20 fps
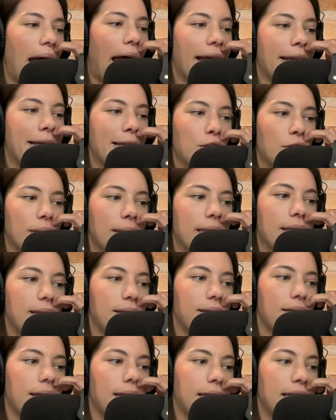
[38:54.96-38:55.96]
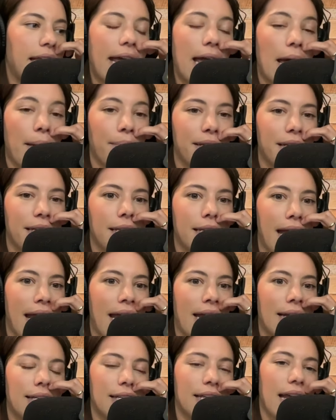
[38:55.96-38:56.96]
I can just stay up to
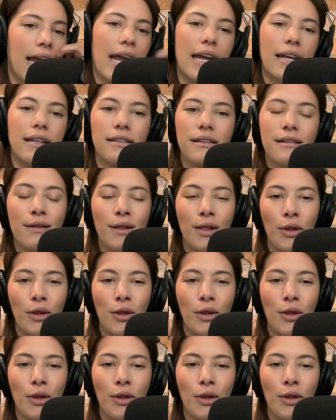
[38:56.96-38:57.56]
date and